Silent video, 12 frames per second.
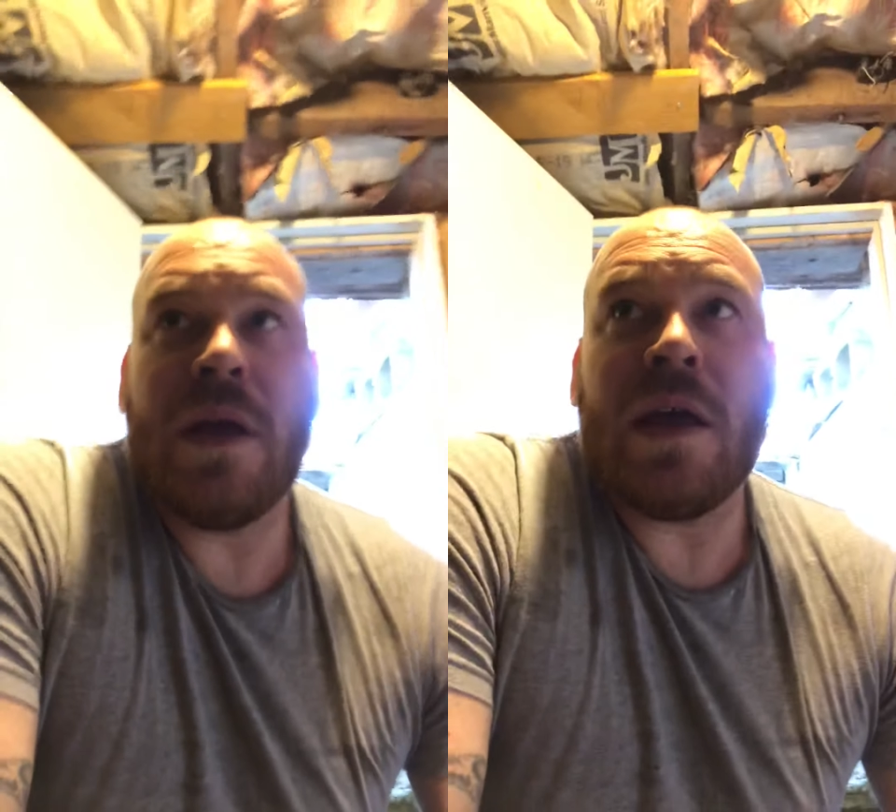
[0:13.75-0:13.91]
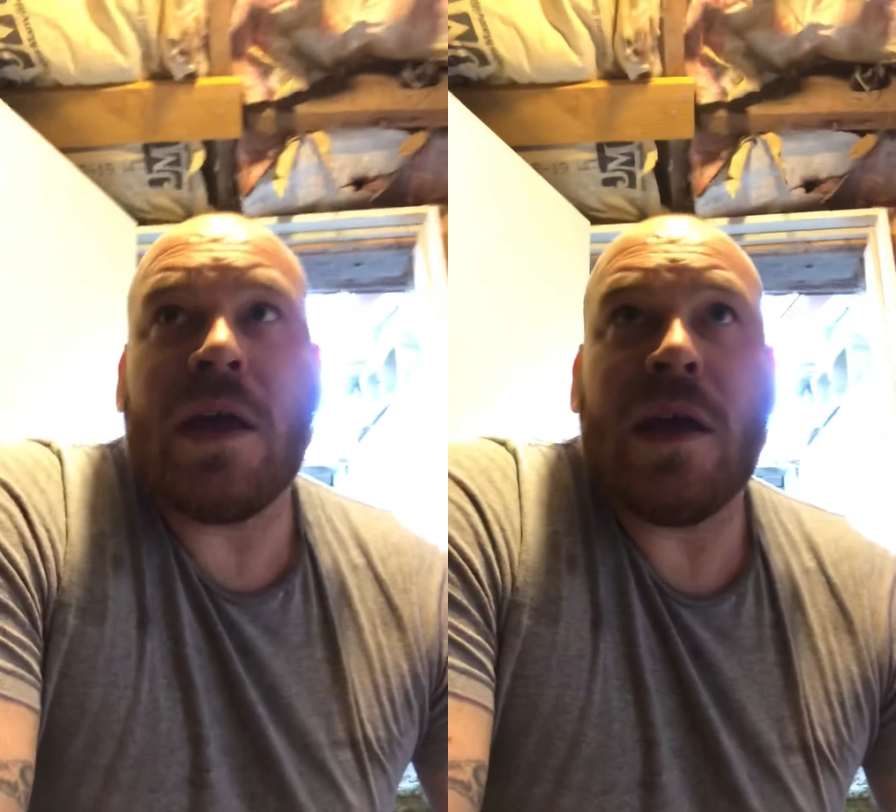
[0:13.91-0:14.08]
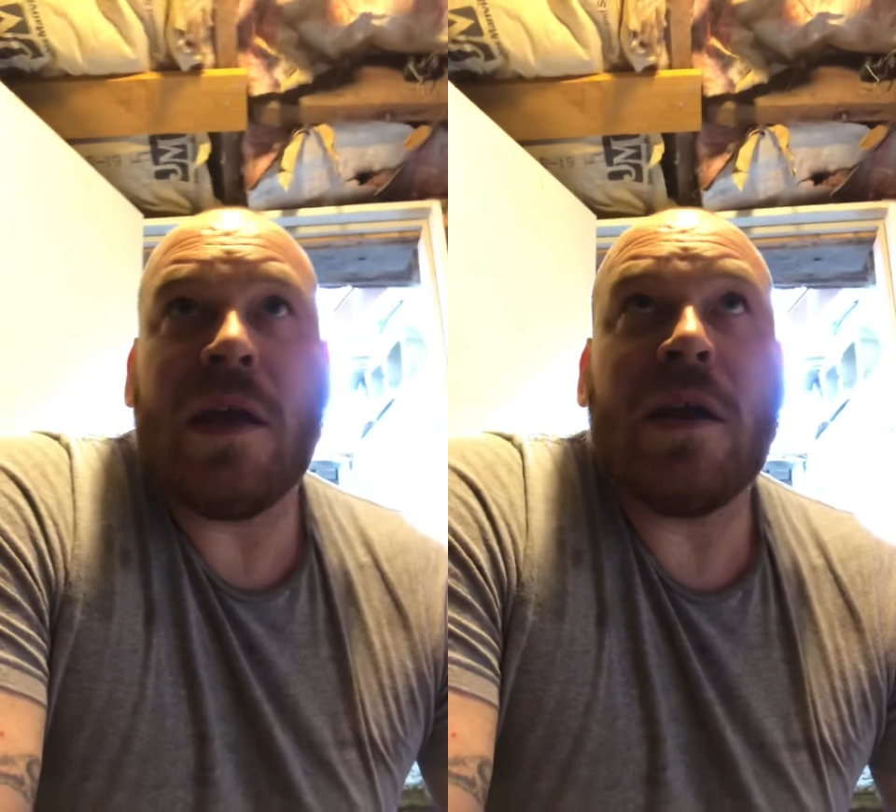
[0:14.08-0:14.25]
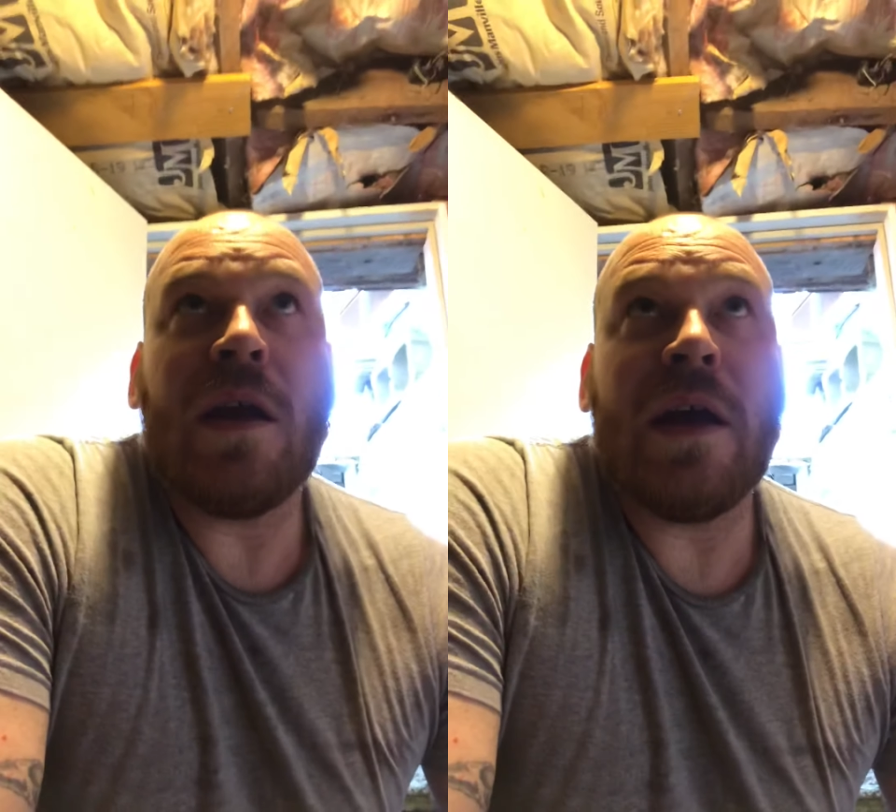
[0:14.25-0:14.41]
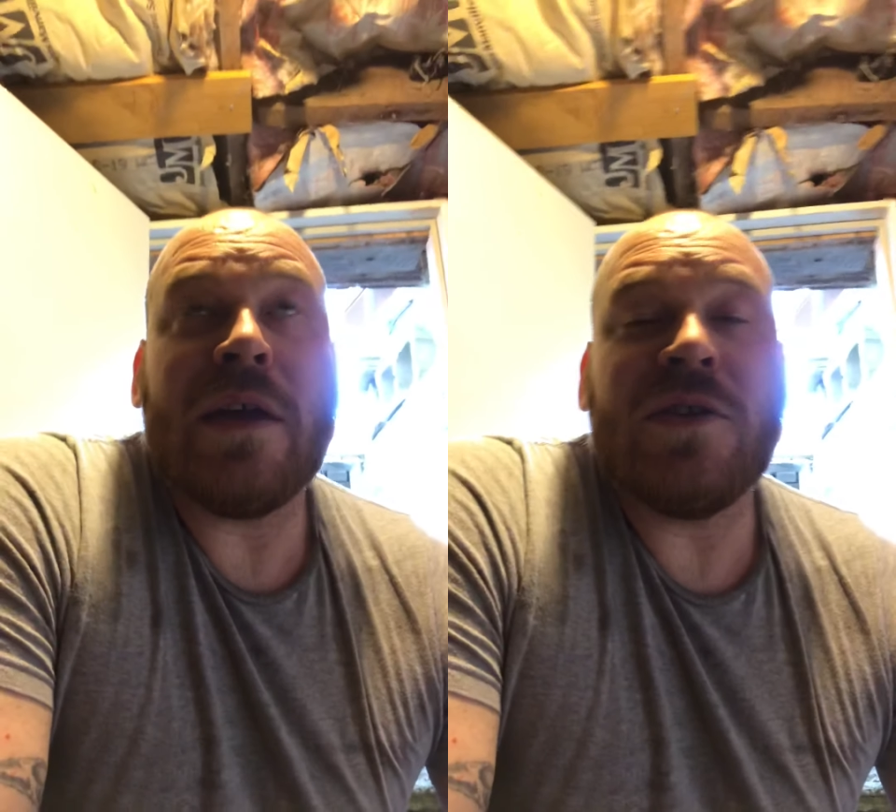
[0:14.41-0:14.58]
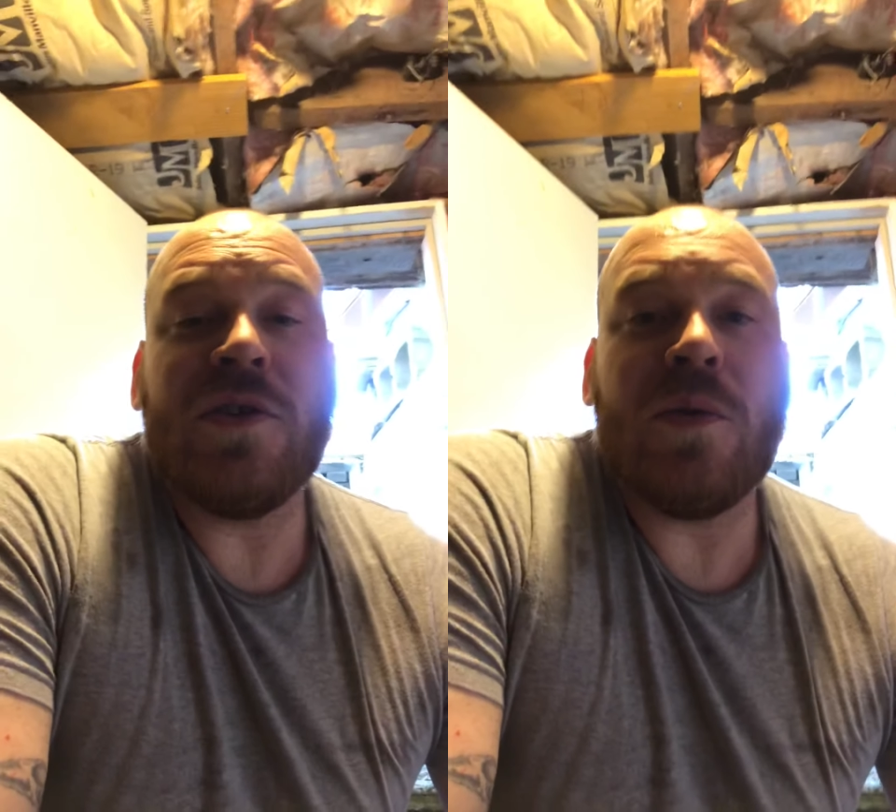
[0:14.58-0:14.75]
and
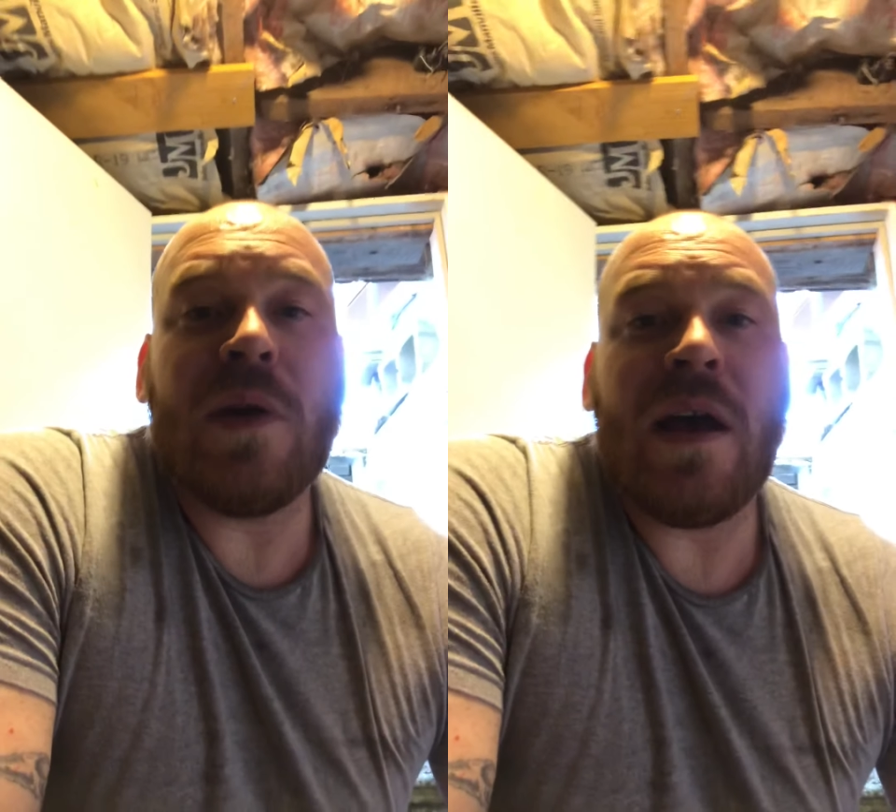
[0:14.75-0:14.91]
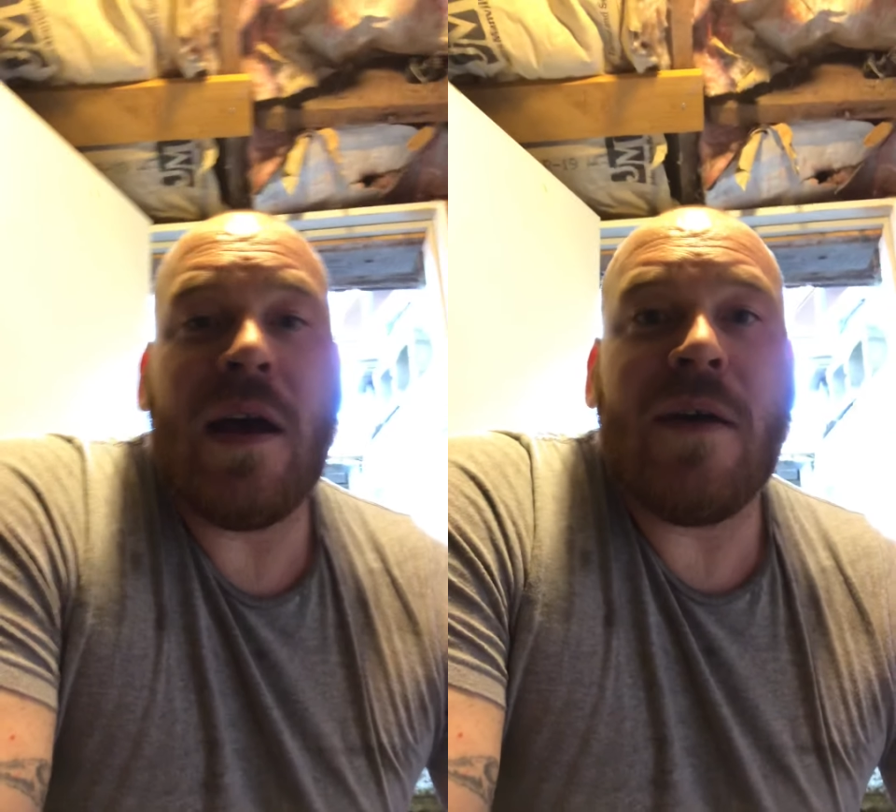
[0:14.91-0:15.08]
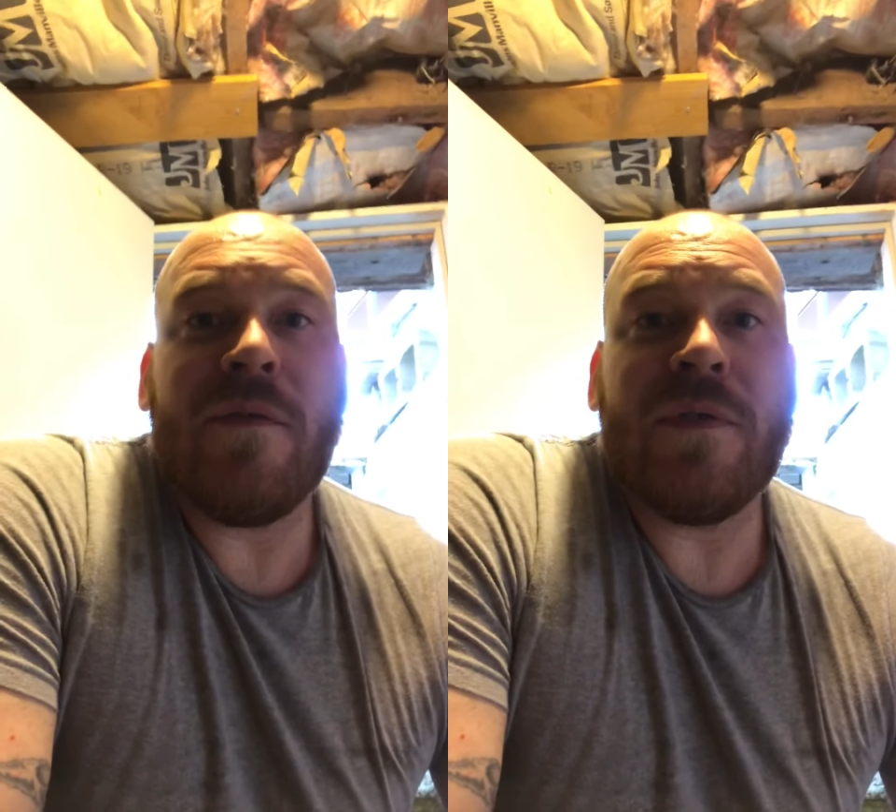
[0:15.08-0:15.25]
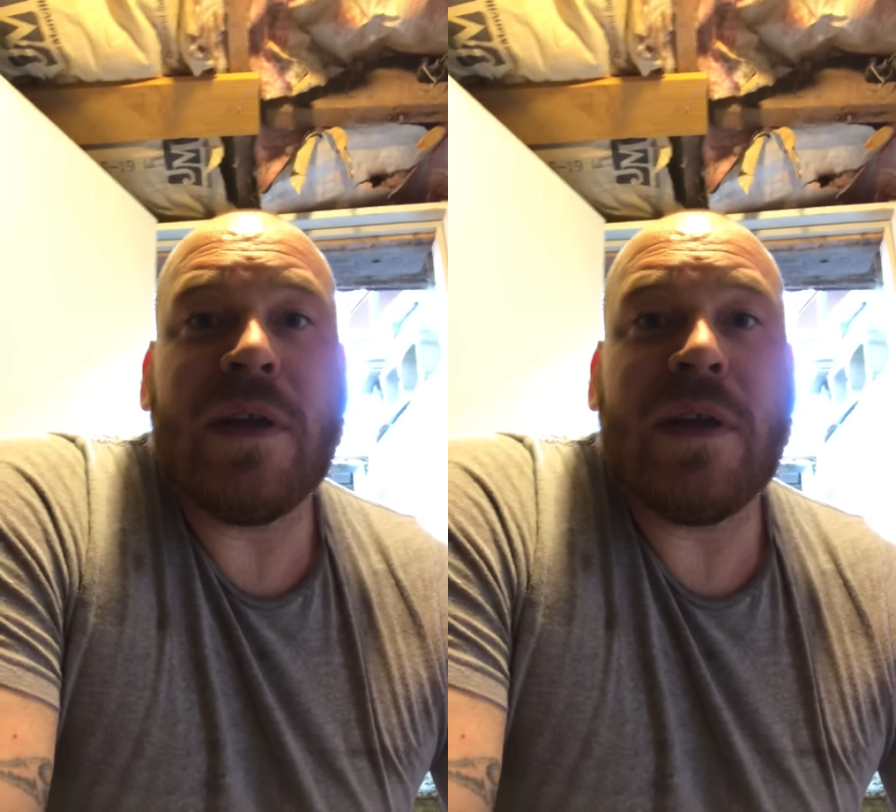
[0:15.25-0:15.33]
I do have